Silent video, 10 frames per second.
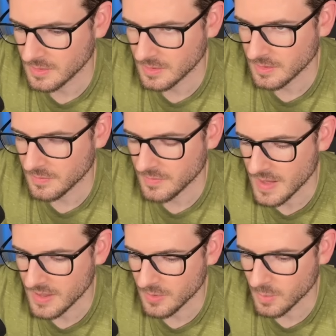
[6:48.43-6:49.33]
the
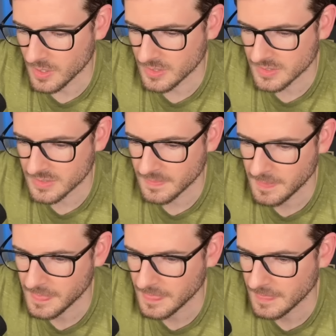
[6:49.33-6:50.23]
file works.
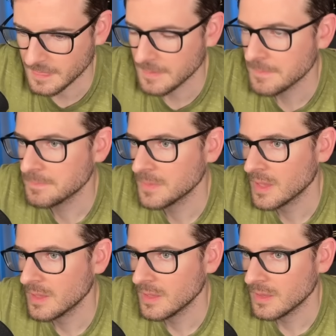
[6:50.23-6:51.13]

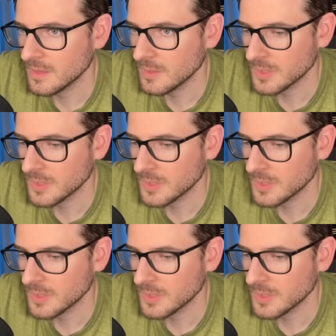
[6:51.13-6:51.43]
There